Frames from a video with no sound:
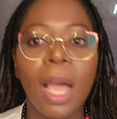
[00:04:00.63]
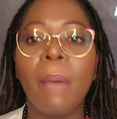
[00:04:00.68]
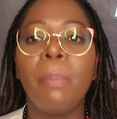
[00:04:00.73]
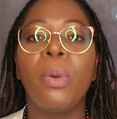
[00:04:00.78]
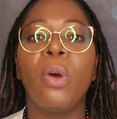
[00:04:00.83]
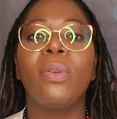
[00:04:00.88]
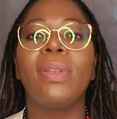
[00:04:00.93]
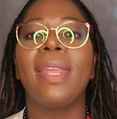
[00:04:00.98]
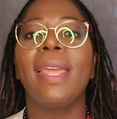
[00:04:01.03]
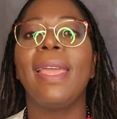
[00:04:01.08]

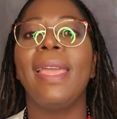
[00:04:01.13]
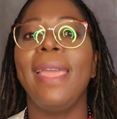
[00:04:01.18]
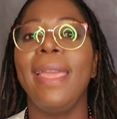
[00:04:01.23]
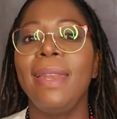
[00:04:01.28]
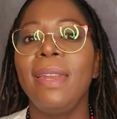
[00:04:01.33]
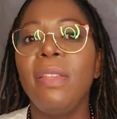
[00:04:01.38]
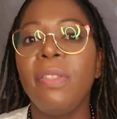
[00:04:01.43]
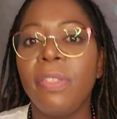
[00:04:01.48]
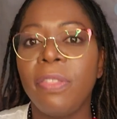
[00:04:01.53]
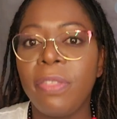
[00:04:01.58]
about
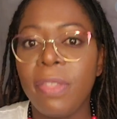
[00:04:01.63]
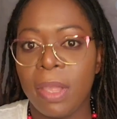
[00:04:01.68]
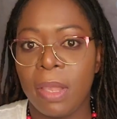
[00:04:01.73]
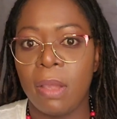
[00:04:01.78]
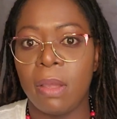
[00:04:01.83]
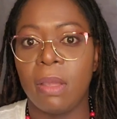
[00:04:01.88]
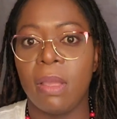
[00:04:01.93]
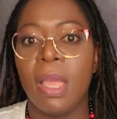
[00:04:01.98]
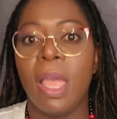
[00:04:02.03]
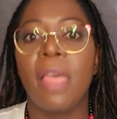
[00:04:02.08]

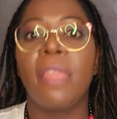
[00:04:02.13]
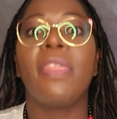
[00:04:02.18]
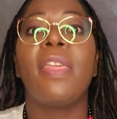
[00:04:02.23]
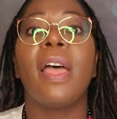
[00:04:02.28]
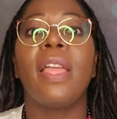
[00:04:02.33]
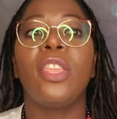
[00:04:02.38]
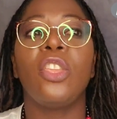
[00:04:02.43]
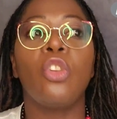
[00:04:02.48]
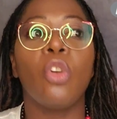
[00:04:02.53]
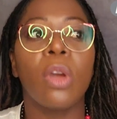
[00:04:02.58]
anything
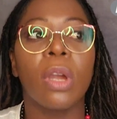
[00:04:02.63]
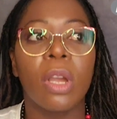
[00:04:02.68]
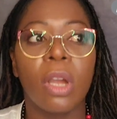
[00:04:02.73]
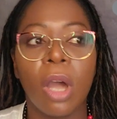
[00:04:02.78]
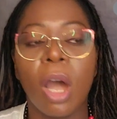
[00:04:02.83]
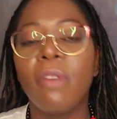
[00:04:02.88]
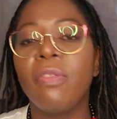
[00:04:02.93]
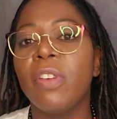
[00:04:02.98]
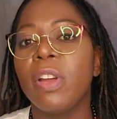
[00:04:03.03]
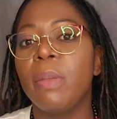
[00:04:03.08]
that your
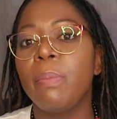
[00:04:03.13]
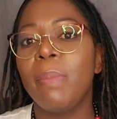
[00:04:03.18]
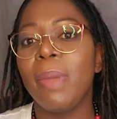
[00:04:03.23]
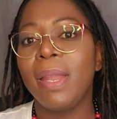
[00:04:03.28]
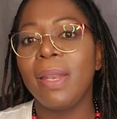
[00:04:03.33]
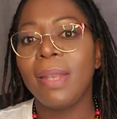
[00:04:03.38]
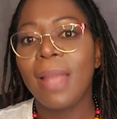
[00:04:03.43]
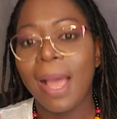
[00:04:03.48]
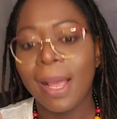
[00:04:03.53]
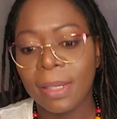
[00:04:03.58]

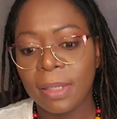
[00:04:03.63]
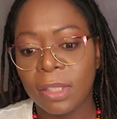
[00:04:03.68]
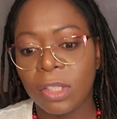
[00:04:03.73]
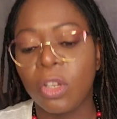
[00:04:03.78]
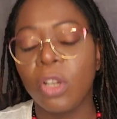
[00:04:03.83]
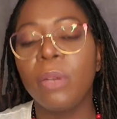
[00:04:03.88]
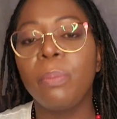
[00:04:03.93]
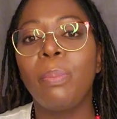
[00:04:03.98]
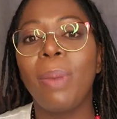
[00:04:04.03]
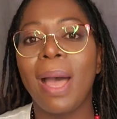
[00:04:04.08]
government has
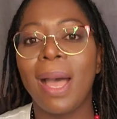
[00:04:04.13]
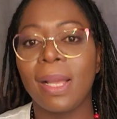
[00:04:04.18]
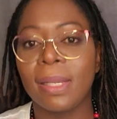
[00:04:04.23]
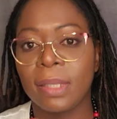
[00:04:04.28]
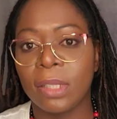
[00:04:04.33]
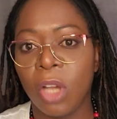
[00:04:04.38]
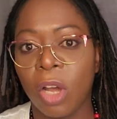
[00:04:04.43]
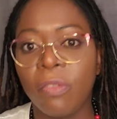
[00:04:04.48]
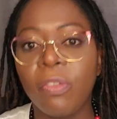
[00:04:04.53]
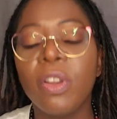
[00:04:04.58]
done,
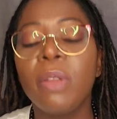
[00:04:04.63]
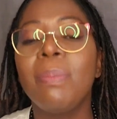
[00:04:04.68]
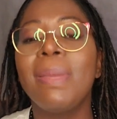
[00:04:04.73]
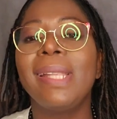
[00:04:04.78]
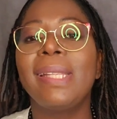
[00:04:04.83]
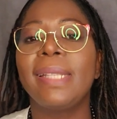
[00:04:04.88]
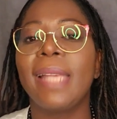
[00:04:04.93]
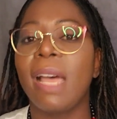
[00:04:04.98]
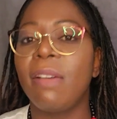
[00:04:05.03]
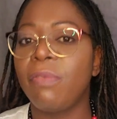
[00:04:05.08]
past
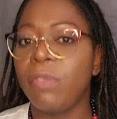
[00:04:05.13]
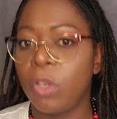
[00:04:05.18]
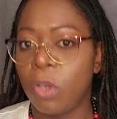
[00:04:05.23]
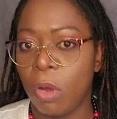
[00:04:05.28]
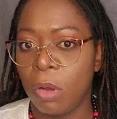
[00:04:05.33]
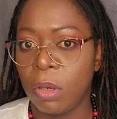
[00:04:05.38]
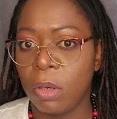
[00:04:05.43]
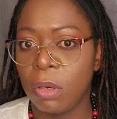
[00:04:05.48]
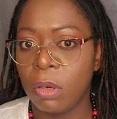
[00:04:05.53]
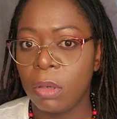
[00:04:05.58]
governments have
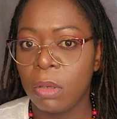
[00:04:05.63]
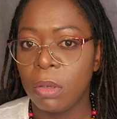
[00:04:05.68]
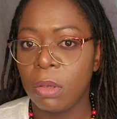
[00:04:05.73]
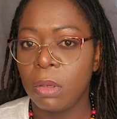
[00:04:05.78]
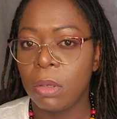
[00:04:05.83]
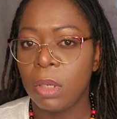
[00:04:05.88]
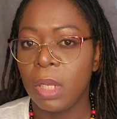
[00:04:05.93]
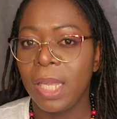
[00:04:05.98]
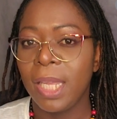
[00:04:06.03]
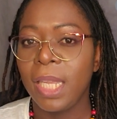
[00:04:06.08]
done,
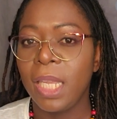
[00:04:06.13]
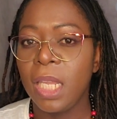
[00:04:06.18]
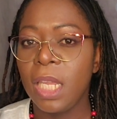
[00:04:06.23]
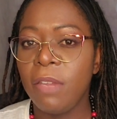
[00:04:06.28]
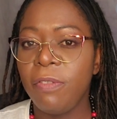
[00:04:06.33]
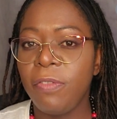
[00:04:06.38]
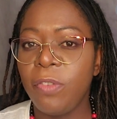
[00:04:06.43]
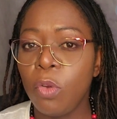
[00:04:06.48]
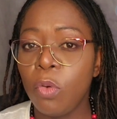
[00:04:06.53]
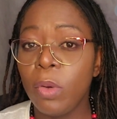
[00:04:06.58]

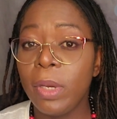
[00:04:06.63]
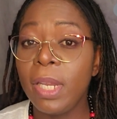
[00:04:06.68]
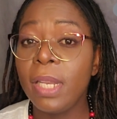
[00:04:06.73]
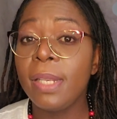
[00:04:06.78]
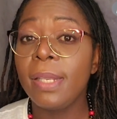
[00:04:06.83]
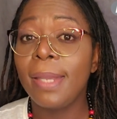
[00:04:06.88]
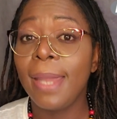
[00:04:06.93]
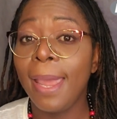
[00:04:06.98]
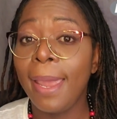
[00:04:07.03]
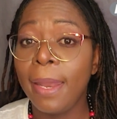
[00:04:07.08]
if you
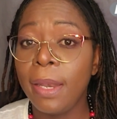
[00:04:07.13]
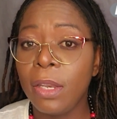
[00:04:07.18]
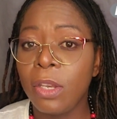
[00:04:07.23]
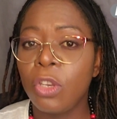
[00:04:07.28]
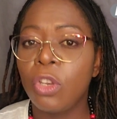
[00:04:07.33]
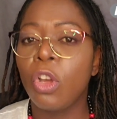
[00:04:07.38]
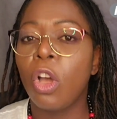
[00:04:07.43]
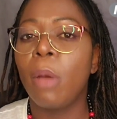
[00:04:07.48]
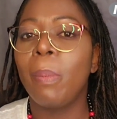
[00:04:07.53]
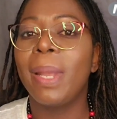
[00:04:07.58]
intend
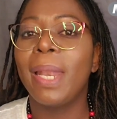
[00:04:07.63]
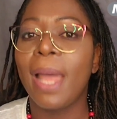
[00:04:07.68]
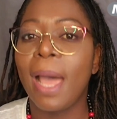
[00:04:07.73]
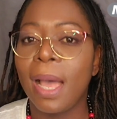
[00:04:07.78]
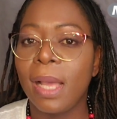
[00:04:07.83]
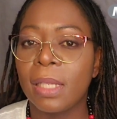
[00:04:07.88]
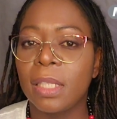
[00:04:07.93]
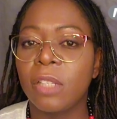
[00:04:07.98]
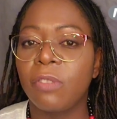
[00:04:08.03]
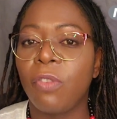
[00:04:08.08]
to come and
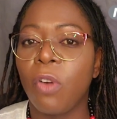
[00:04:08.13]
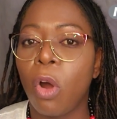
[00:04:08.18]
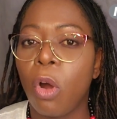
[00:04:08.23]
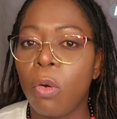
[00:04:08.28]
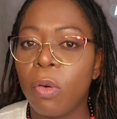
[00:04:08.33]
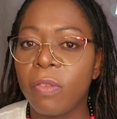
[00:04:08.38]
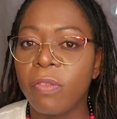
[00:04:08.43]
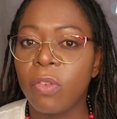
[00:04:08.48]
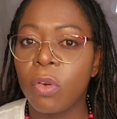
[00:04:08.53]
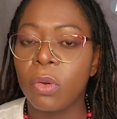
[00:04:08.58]
ask for
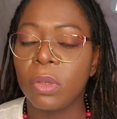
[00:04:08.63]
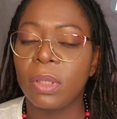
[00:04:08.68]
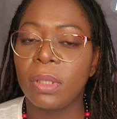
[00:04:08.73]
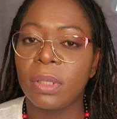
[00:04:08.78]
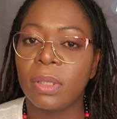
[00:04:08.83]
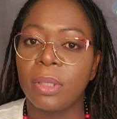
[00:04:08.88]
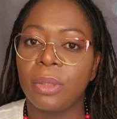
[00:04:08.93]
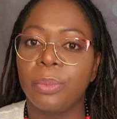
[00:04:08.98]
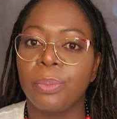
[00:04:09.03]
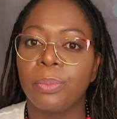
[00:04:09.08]
our
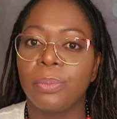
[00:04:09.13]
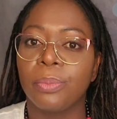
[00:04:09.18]
votes.